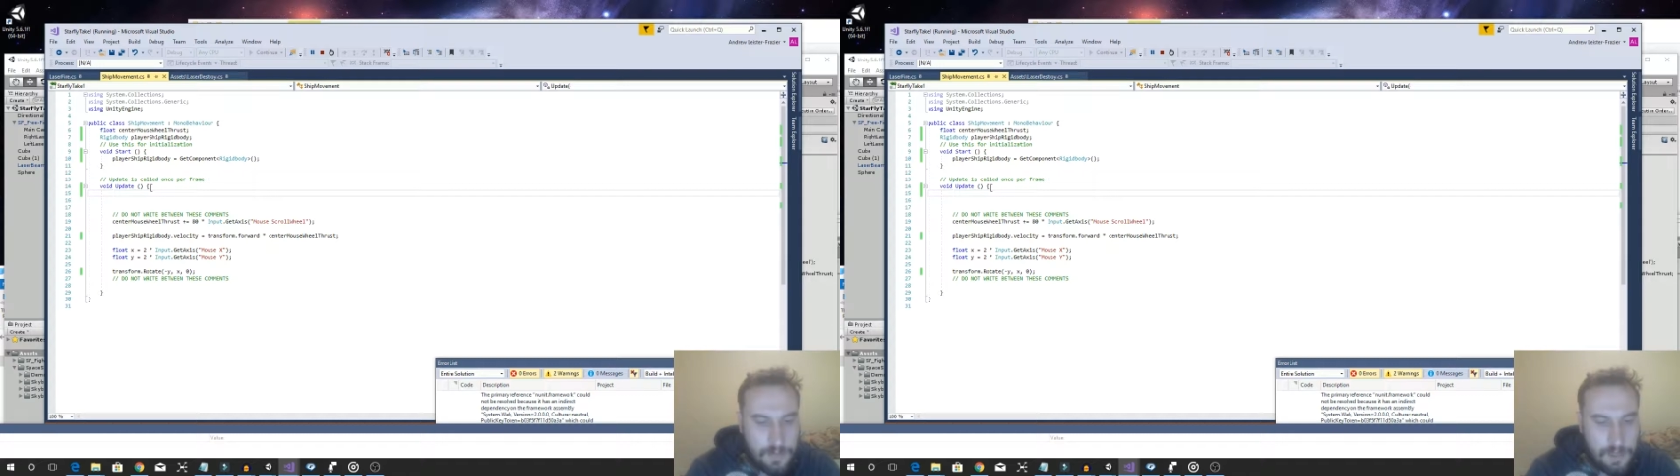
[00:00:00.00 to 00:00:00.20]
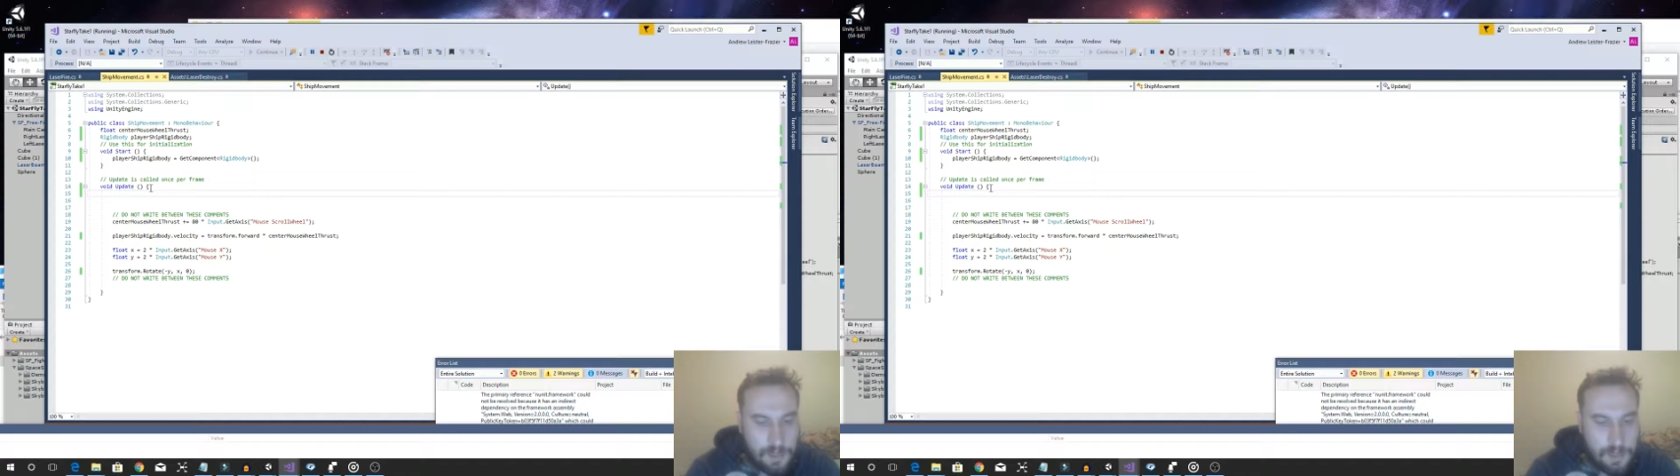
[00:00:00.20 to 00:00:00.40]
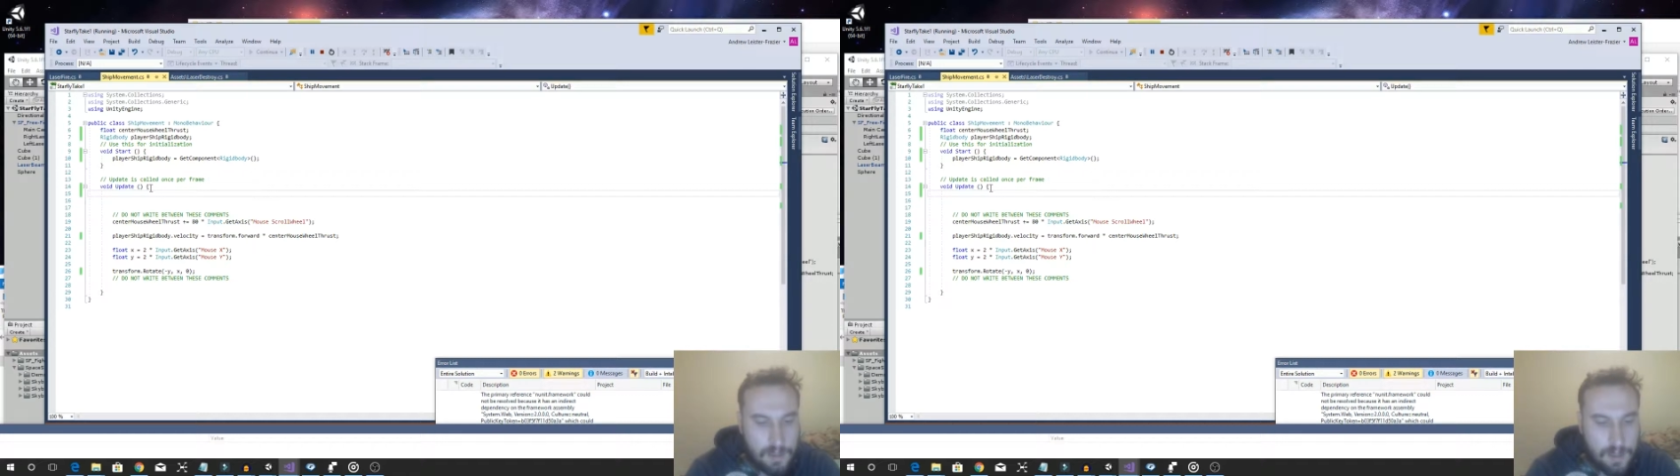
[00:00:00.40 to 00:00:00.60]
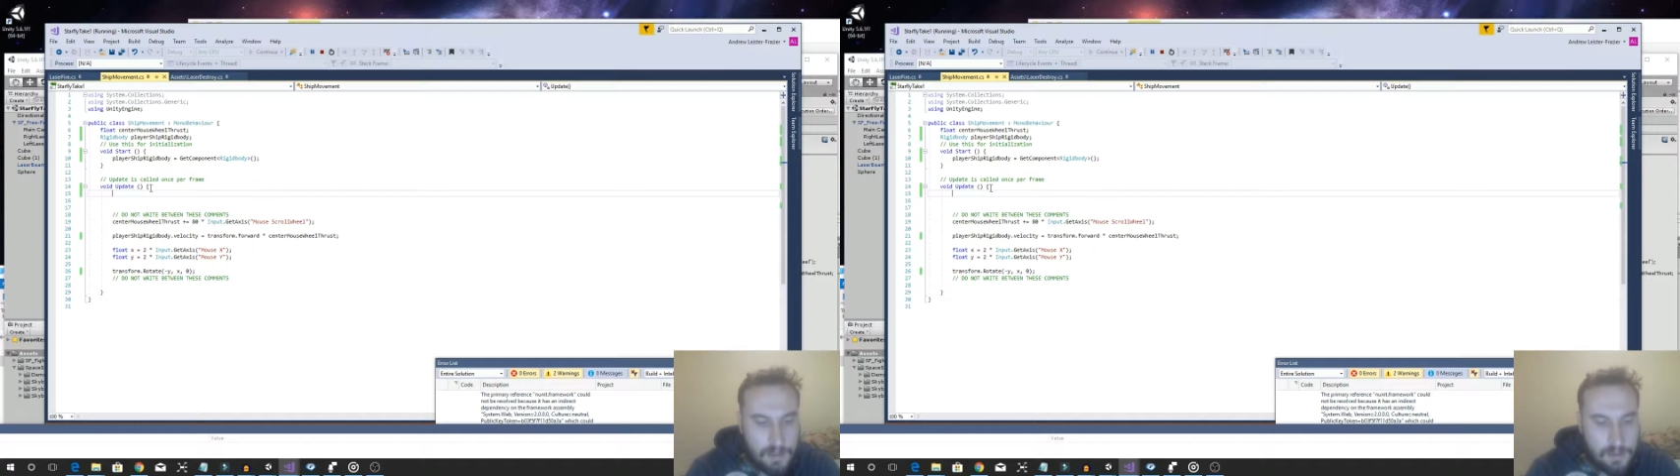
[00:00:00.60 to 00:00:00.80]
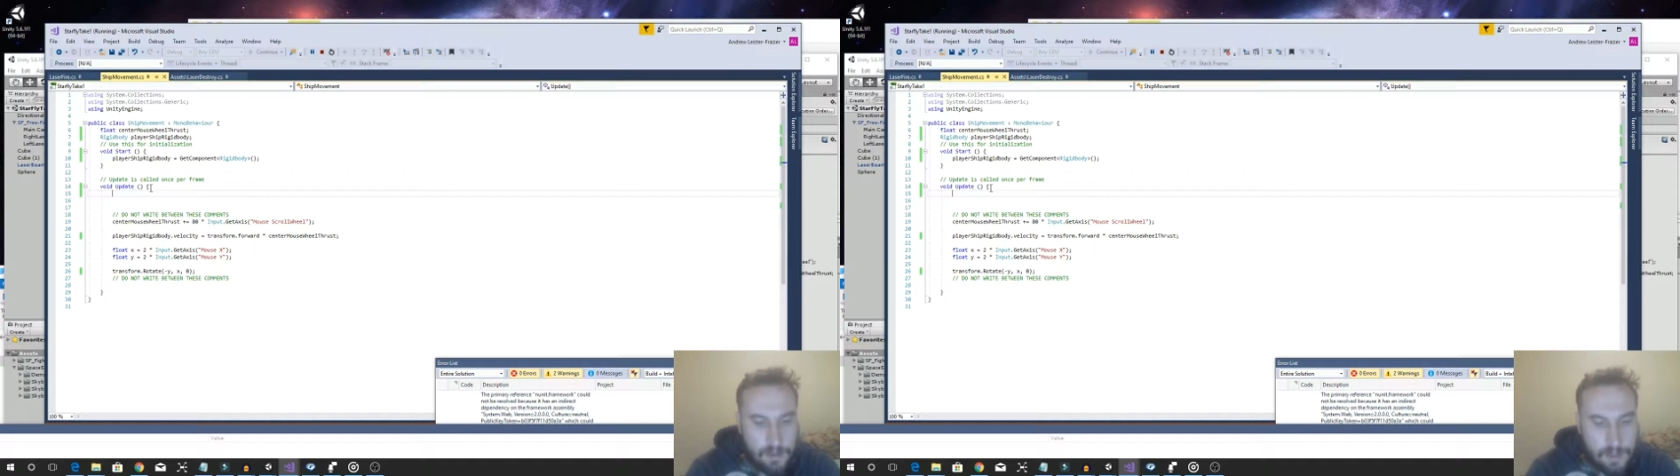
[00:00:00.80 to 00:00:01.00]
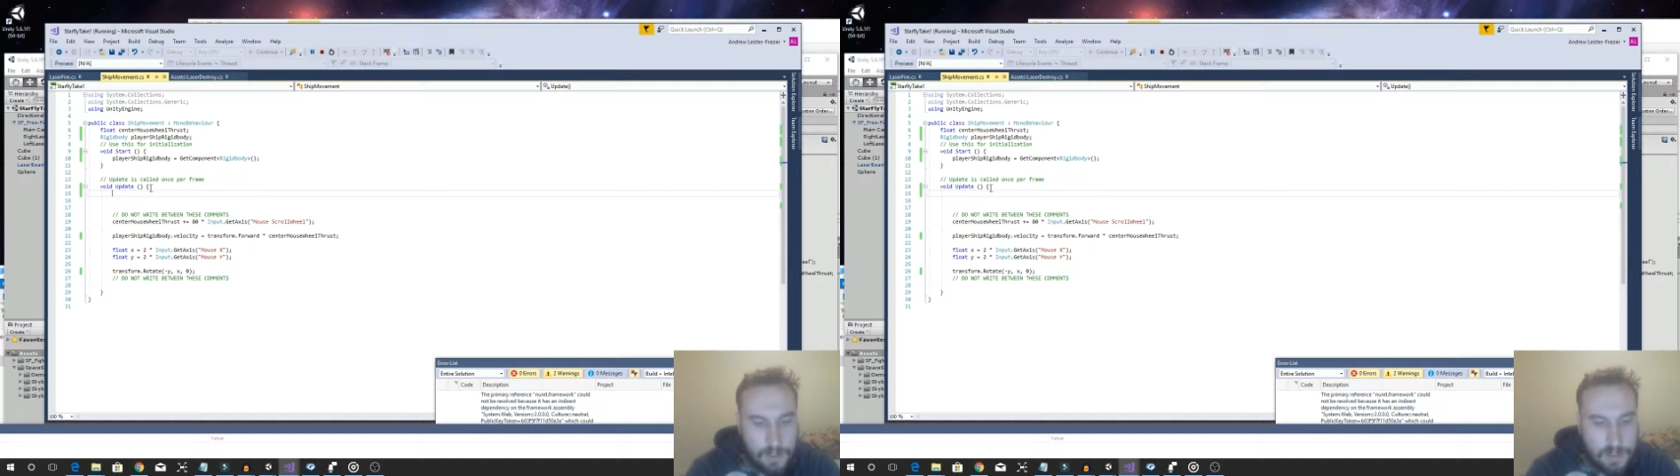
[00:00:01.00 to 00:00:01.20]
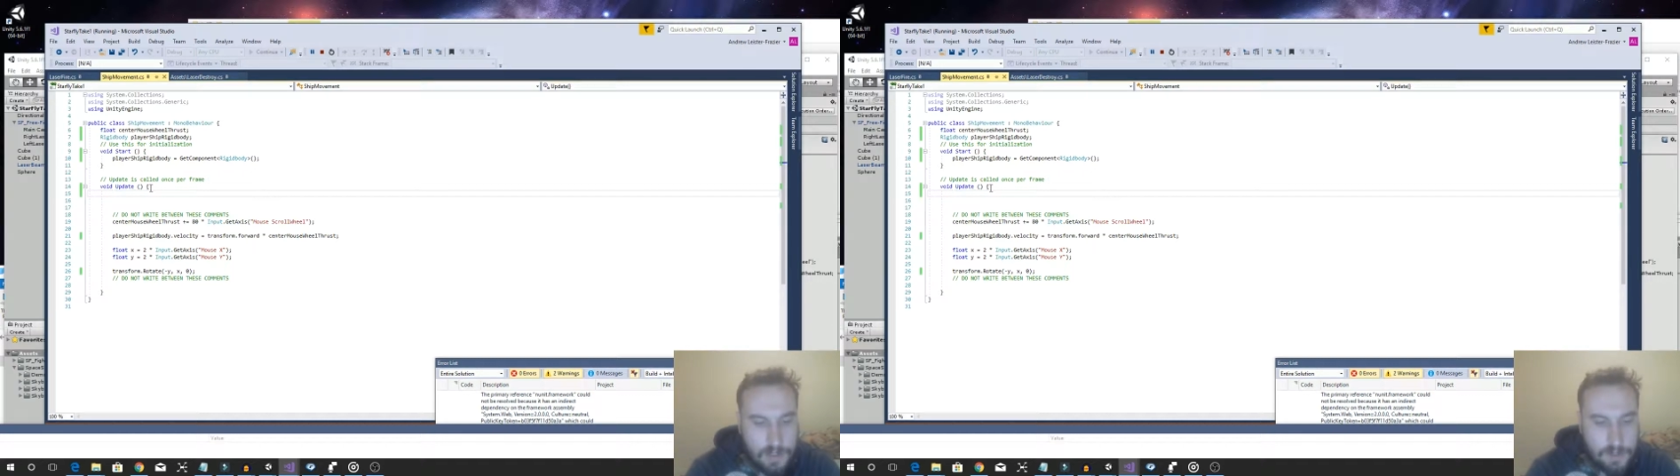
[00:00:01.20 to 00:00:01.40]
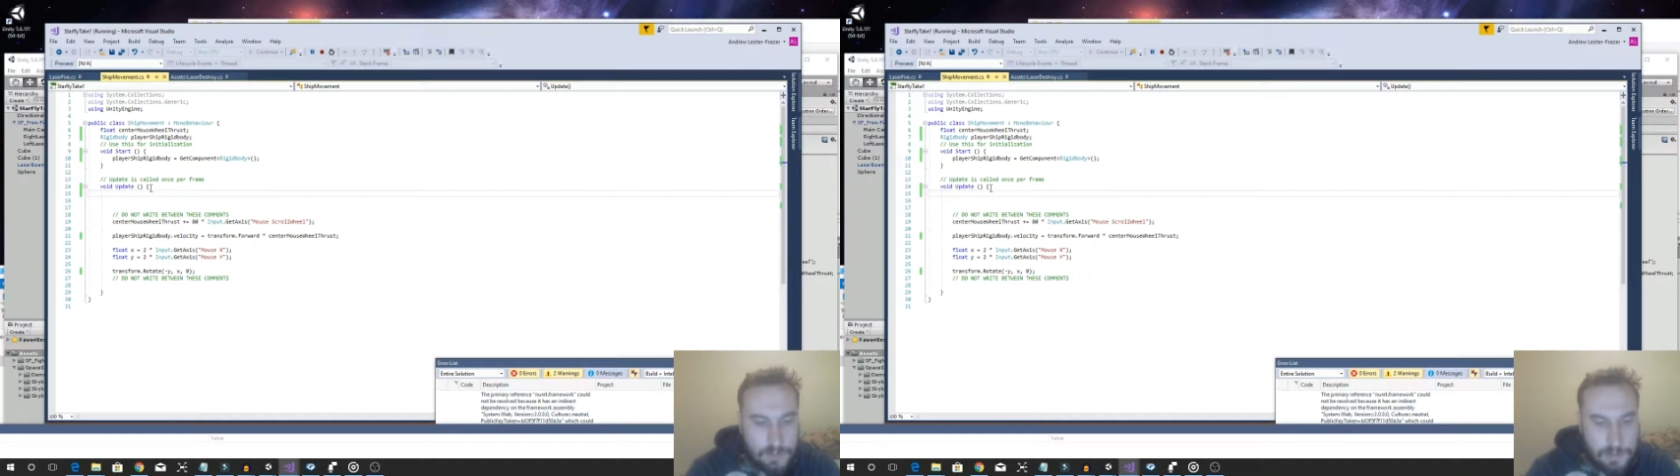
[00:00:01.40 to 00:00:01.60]
like a lot of targeting
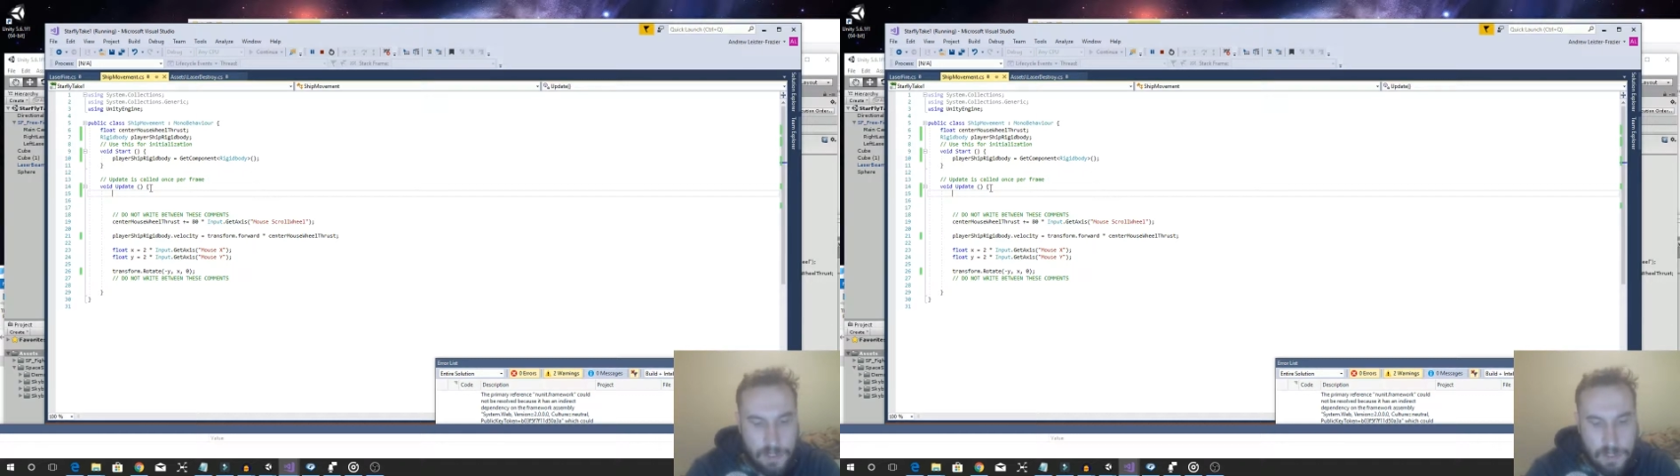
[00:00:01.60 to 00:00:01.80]
systems